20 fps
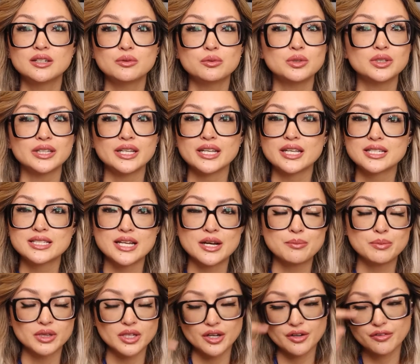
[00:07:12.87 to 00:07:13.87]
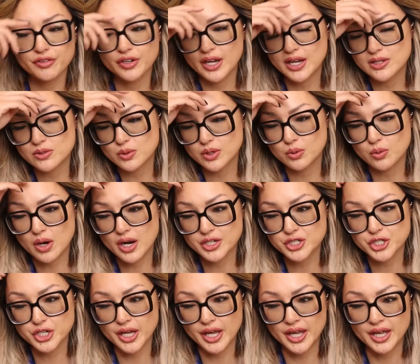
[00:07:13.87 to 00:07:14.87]
We'll link it down below if you guys want to
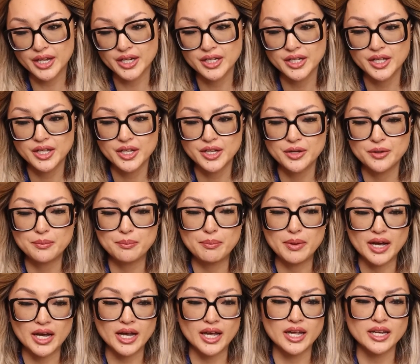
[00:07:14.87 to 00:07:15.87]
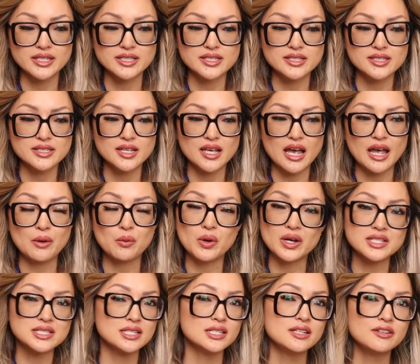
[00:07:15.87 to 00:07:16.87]
watch it. But I
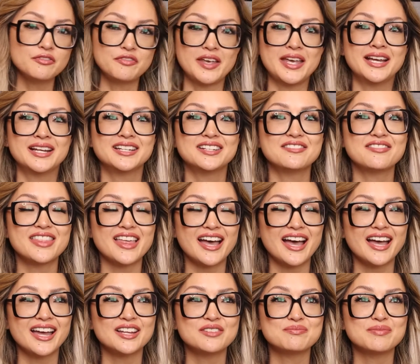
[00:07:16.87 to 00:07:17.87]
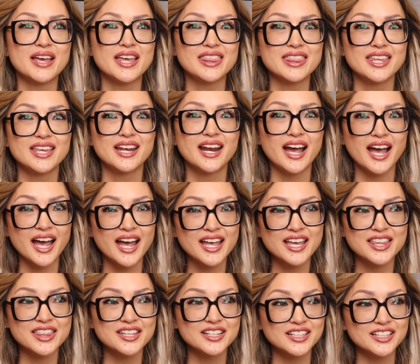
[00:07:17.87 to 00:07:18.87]
wasn't a fan of that method
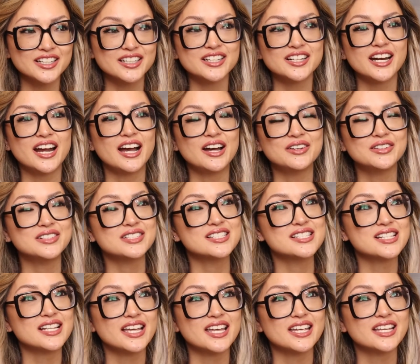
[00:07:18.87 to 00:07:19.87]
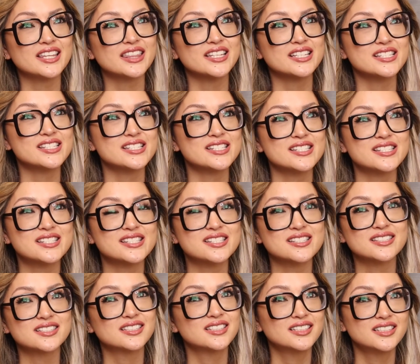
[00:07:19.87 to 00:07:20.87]
either. I was like,
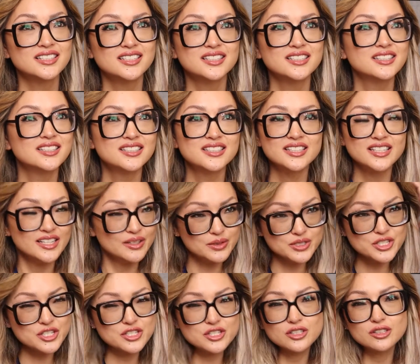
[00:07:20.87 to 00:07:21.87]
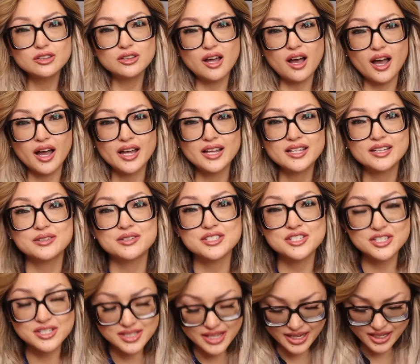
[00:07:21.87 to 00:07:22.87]
it was just a lot. It
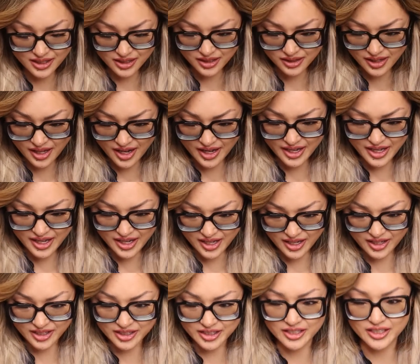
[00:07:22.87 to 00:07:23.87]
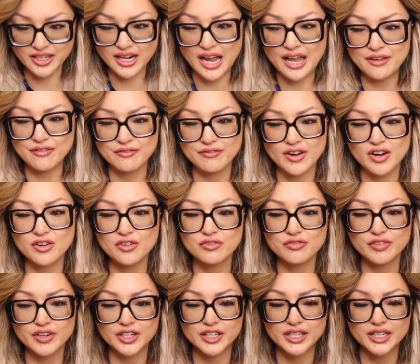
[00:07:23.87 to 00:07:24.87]
was just like a lot here. I
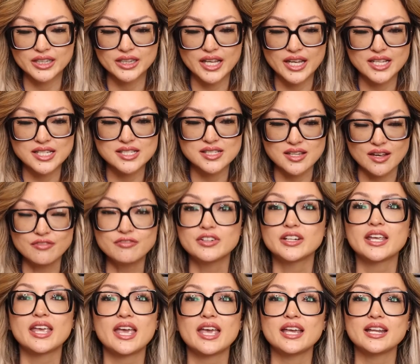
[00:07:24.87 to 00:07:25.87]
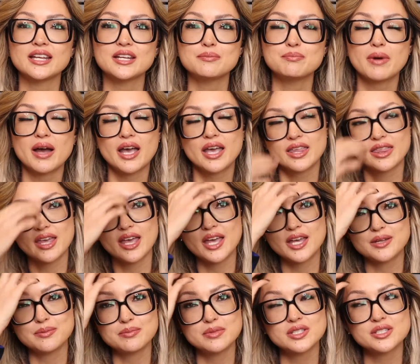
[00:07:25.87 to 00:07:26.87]
felt very like suffocated by
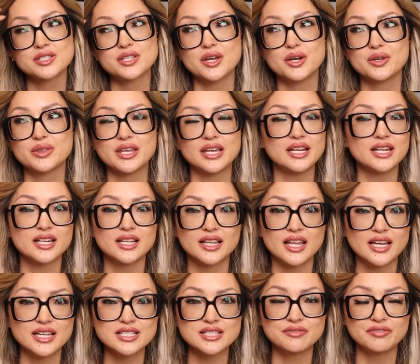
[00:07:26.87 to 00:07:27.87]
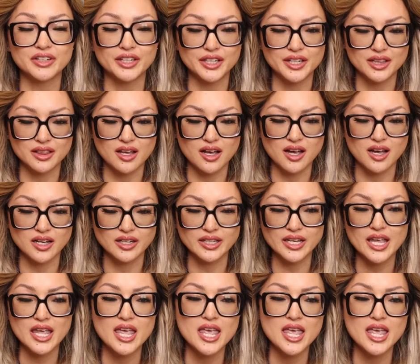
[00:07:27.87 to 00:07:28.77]
them, so they didn't last very long.